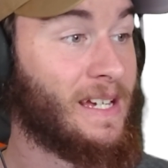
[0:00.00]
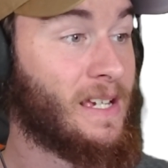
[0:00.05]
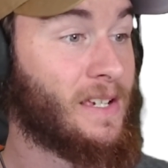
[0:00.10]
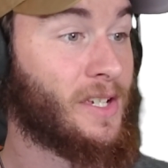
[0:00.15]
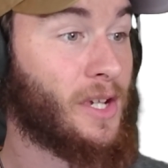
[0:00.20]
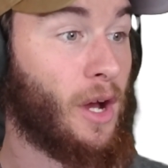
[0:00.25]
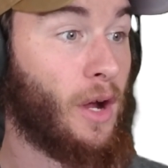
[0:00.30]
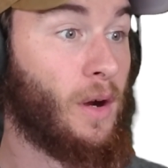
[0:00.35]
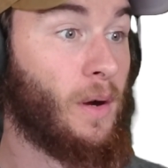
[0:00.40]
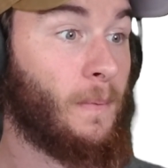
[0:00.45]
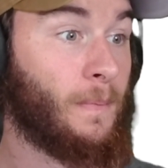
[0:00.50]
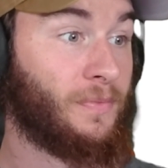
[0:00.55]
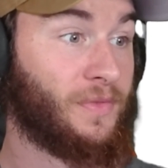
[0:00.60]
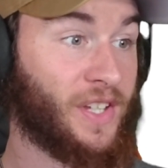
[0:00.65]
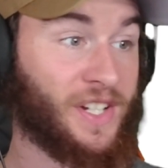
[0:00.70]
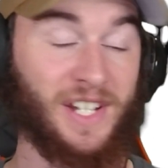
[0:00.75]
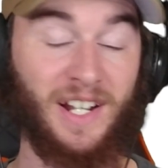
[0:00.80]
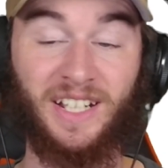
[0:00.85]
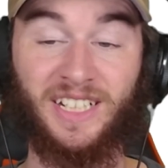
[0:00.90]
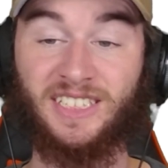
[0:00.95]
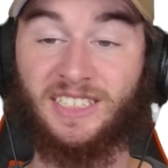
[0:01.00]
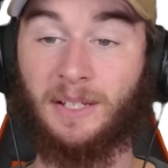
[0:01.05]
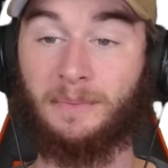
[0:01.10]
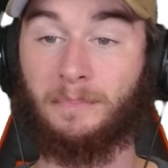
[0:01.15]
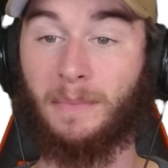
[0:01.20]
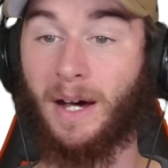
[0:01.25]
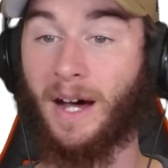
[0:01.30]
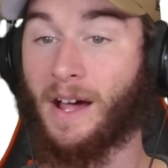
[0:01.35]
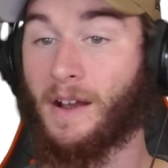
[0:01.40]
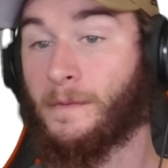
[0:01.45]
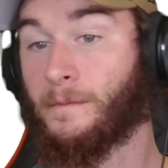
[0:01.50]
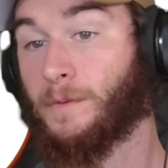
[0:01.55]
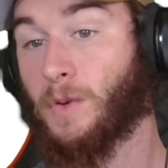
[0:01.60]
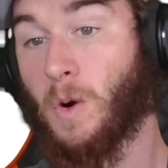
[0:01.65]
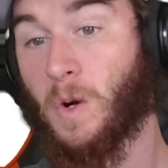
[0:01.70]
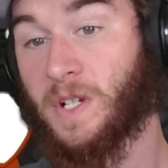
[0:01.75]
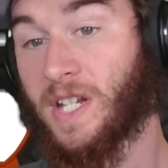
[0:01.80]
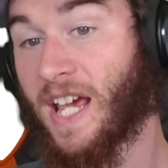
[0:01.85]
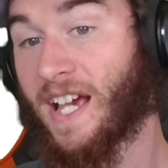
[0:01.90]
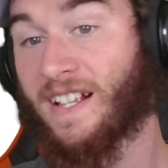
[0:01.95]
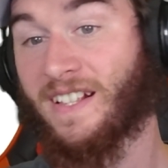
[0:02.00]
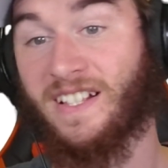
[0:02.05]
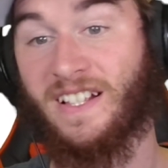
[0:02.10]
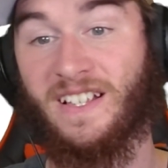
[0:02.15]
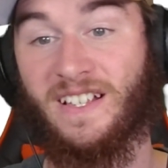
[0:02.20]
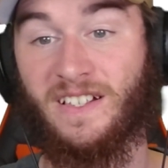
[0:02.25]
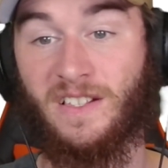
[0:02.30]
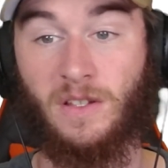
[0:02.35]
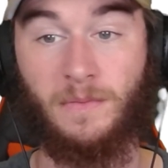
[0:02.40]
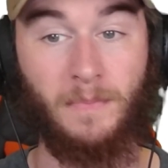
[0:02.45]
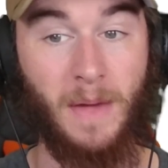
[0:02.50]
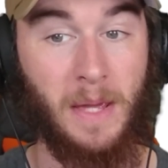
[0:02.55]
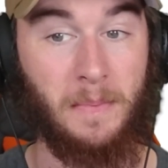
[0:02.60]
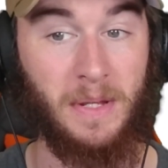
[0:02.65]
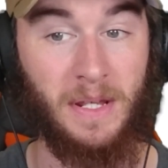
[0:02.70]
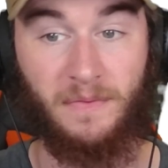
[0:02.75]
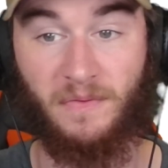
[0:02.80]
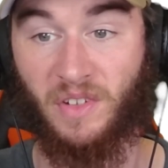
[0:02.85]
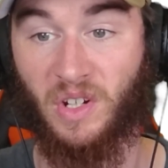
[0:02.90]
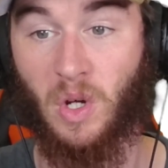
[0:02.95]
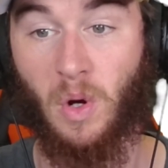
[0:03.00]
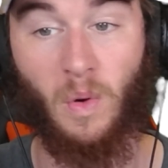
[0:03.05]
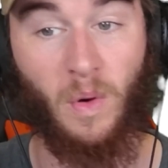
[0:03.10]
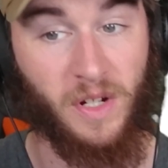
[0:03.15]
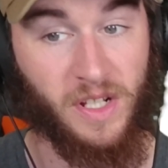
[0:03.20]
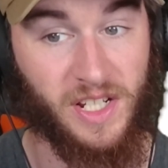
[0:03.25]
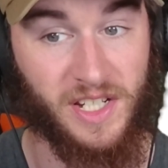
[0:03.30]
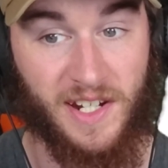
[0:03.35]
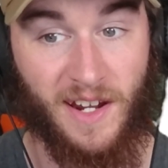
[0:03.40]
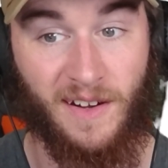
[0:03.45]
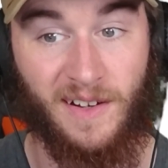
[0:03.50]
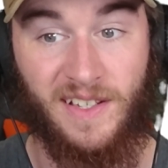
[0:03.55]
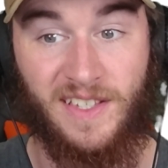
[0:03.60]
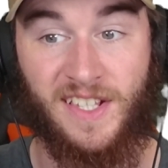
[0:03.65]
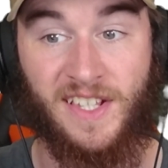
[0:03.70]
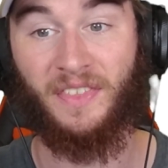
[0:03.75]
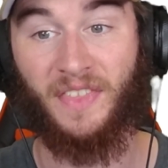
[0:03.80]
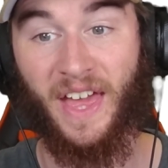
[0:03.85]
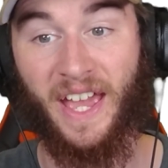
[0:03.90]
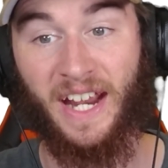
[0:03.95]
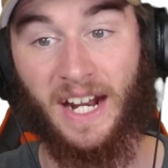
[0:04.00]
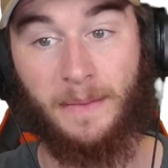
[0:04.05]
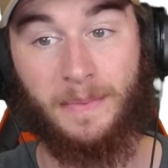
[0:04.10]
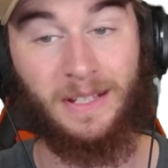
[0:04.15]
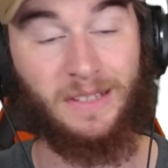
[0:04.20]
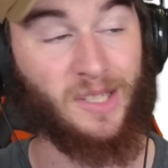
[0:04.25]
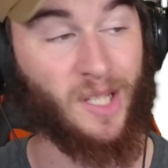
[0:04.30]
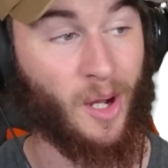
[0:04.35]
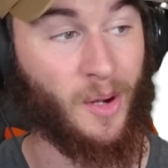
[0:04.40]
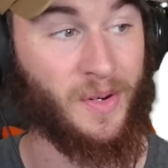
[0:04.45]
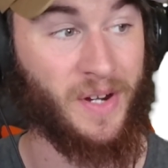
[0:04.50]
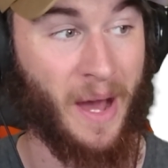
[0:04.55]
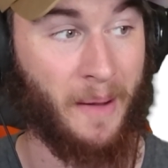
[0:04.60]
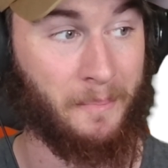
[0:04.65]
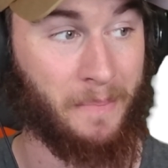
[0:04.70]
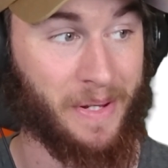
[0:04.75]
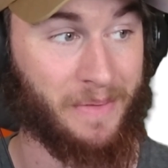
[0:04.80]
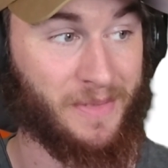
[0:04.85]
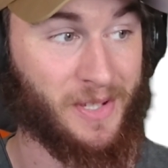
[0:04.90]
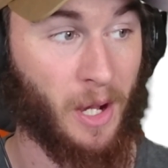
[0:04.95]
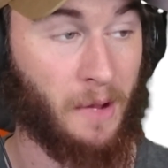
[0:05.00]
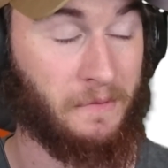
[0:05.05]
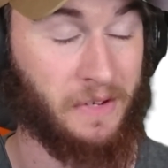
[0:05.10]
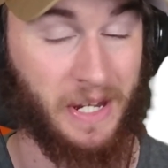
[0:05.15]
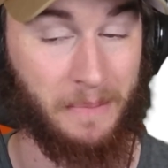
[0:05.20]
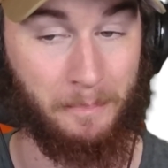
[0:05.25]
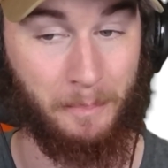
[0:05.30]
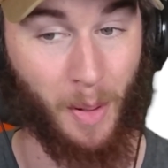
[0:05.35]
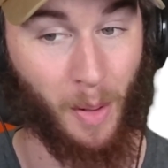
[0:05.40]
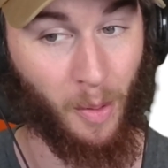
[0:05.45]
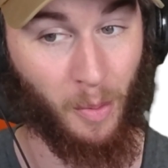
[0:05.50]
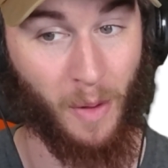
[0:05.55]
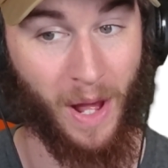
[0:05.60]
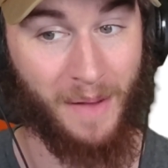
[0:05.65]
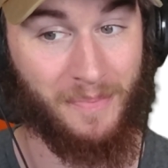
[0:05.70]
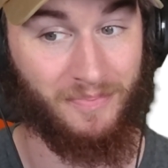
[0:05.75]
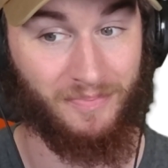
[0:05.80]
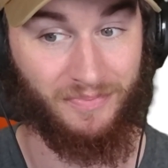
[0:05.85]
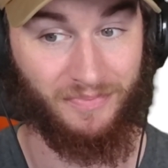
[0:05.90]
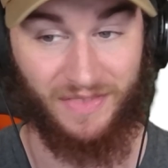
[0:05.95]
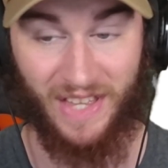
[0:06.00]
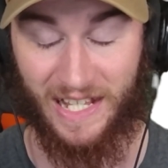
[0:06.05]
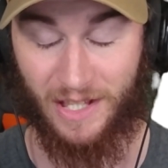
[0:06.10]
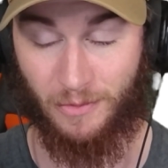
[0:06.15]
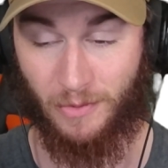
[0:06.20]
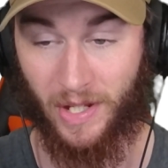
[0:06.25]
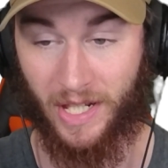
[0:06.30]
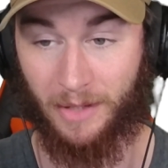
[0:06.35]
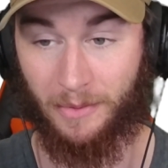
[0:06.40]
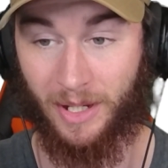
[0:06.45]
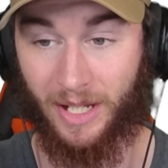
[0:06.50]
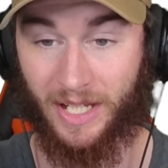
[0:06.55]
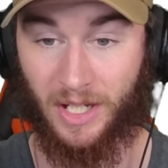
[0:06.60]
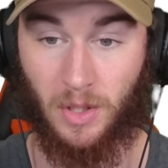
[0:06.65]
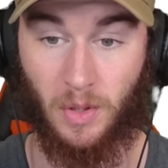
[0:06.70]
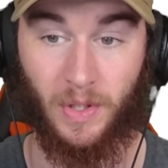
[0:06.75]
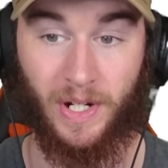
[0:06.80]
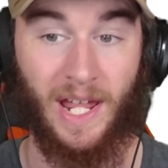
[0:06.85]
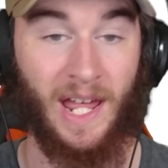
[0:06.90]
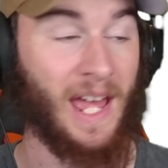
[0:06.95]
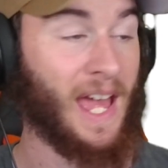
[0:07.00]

So the Dustin Martin Vortexes and maybe even Cornerstones, they're going to be low numbered. So if you can pull one, that's really, really good.